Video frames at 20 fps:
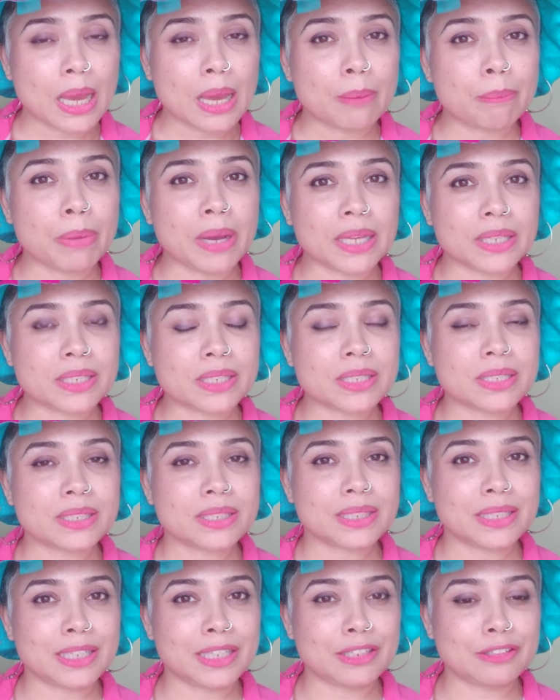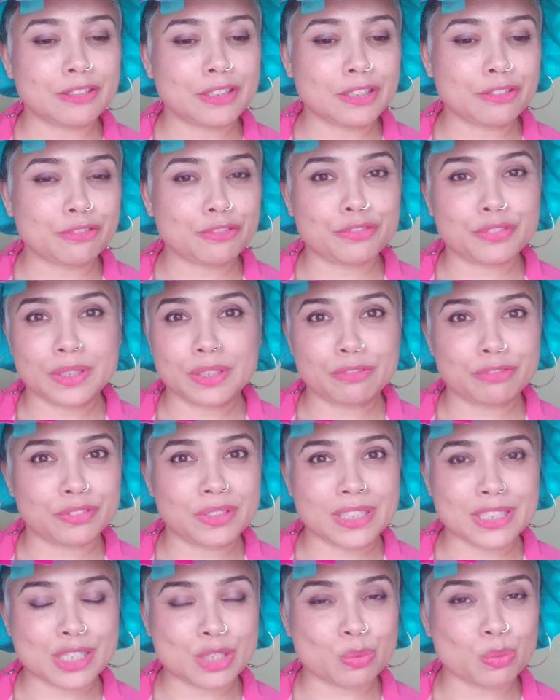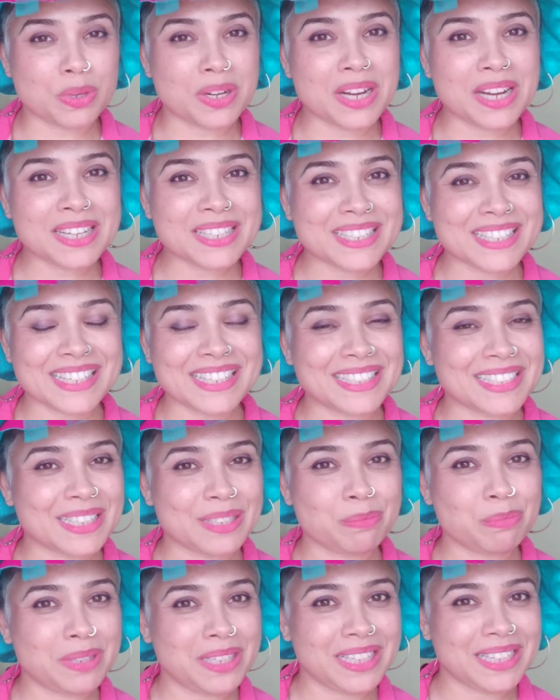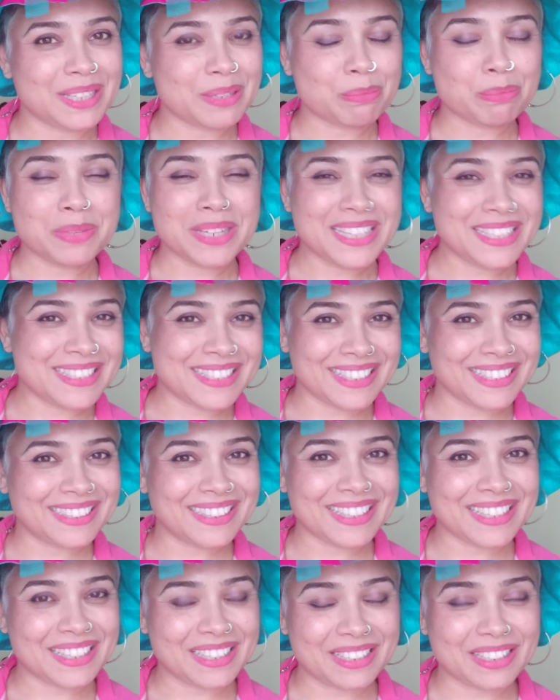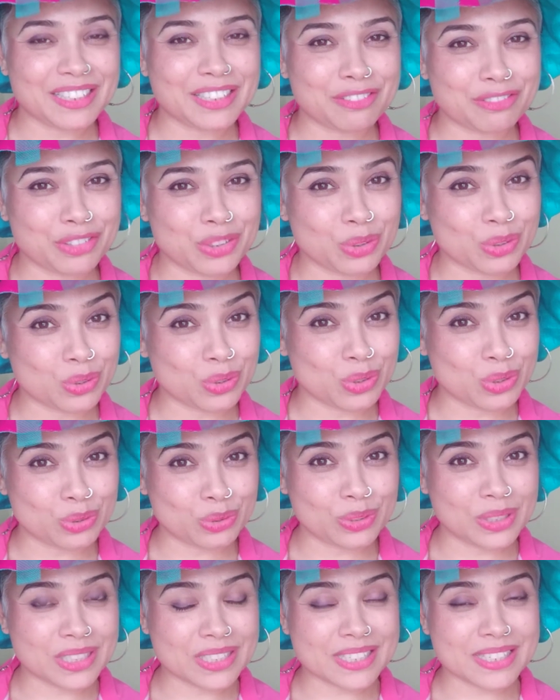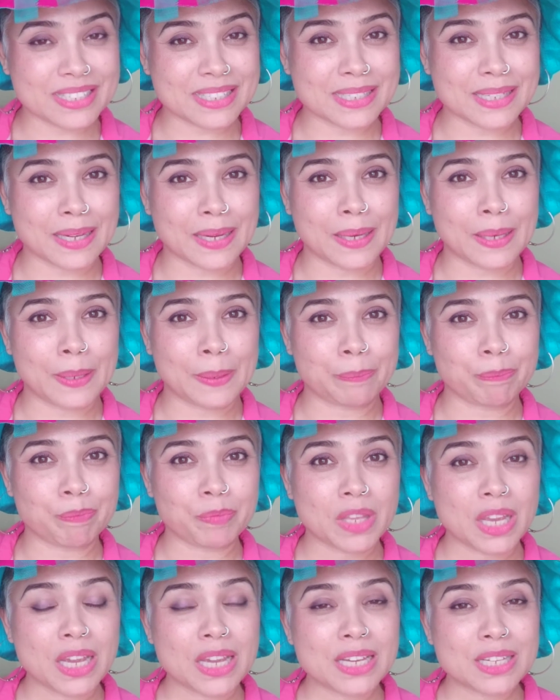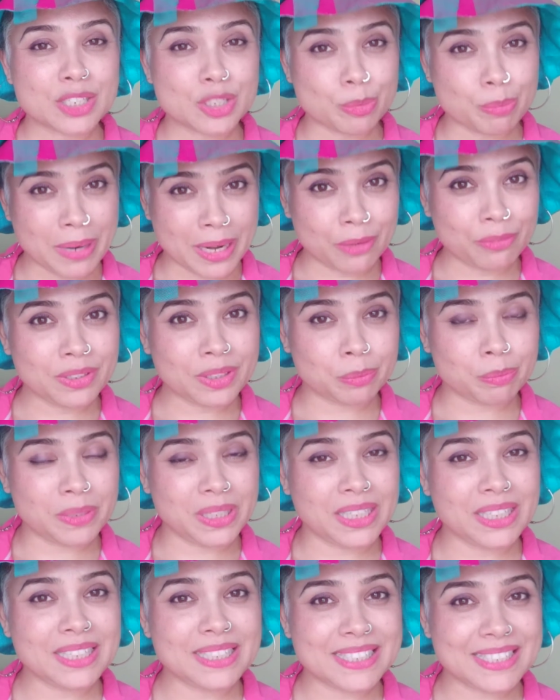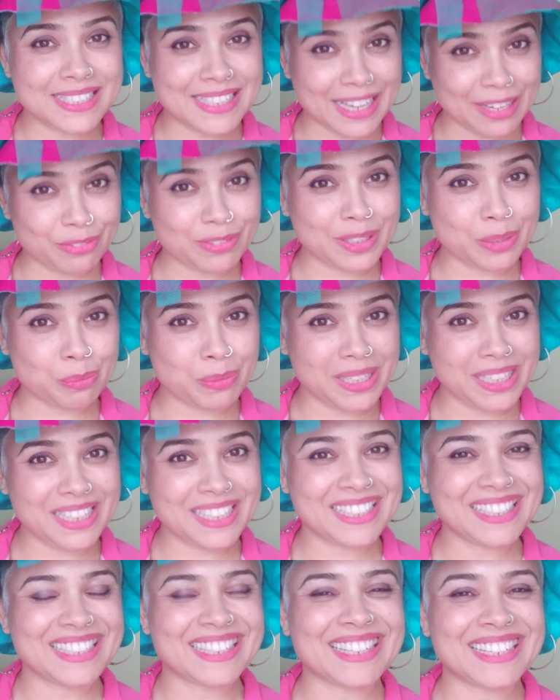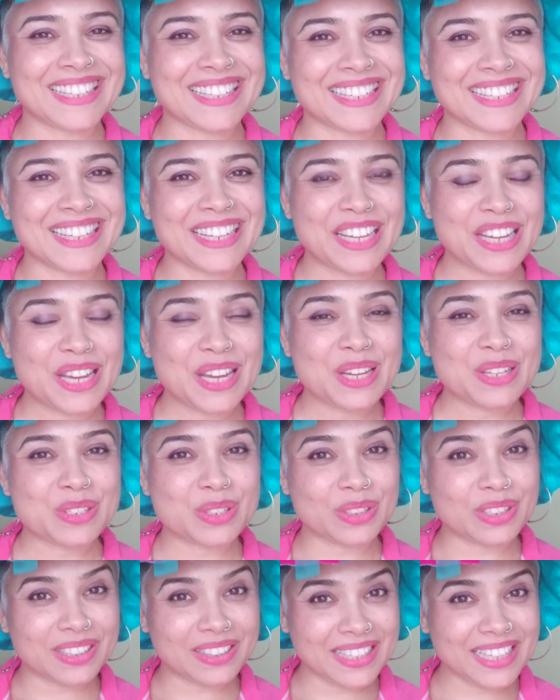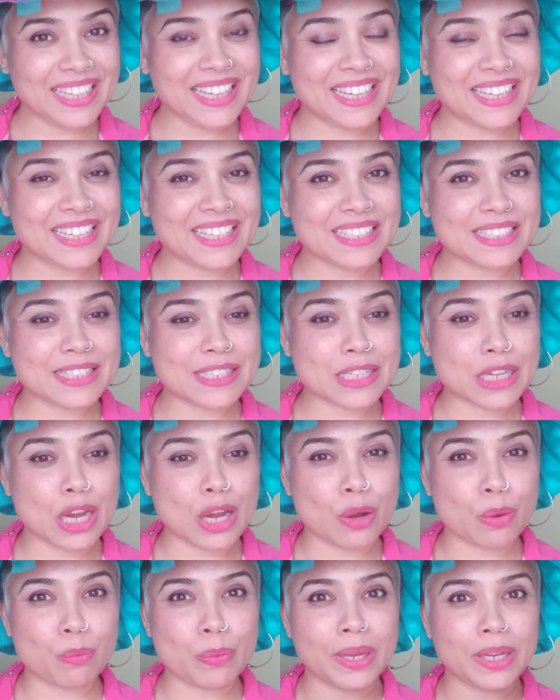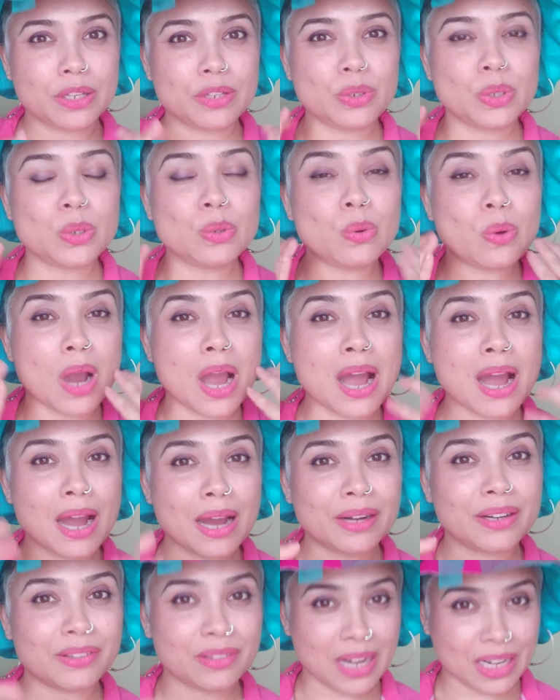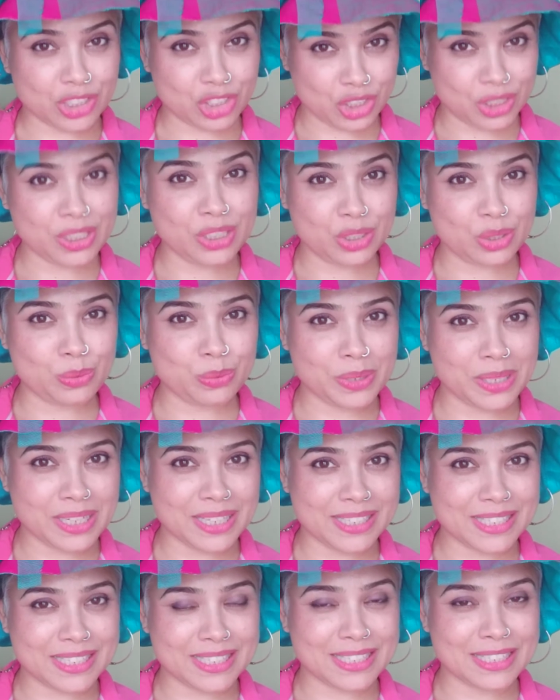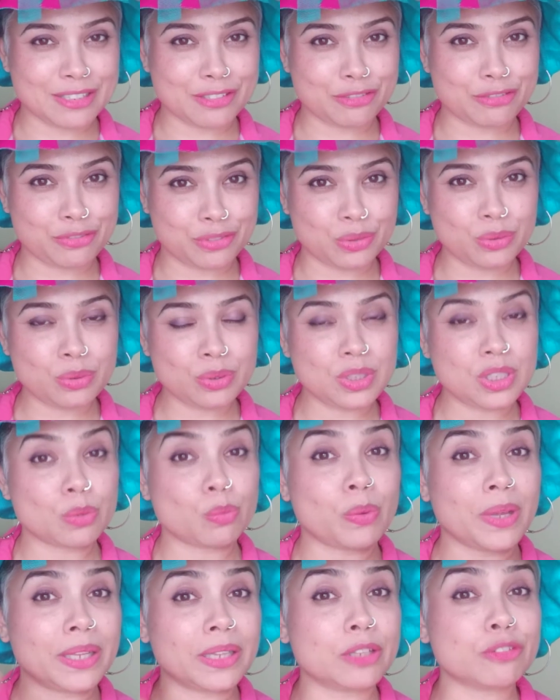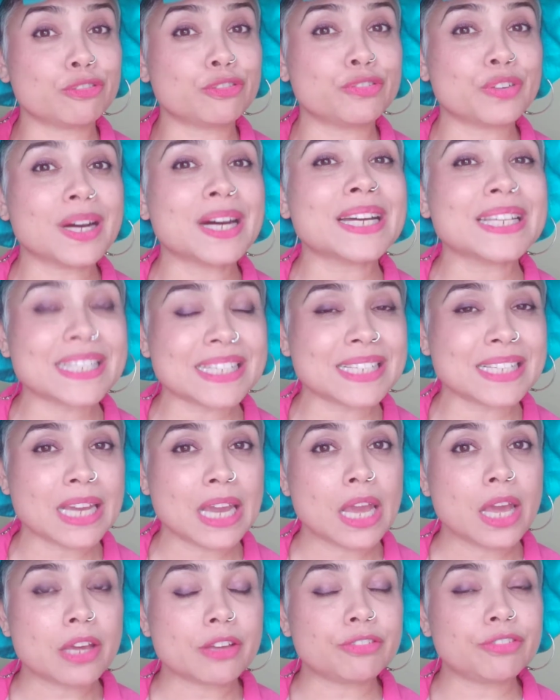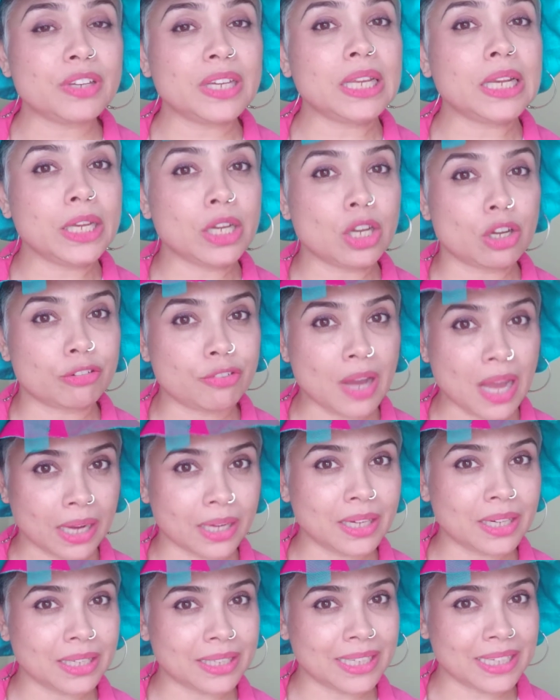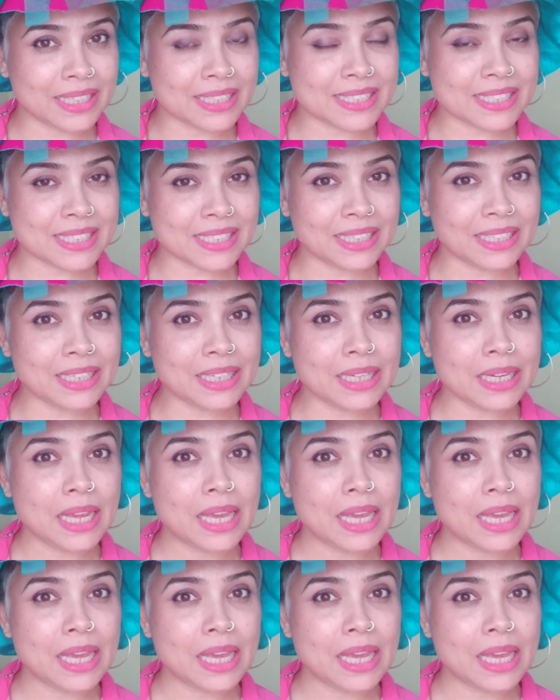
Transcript: but if, if this works, it can be an amazing thing if you could do this. Um, so bear with me, stay with me. Uh, so the thing is, uh, when you are rushing towards the food, when the first feeling of hunger kicks in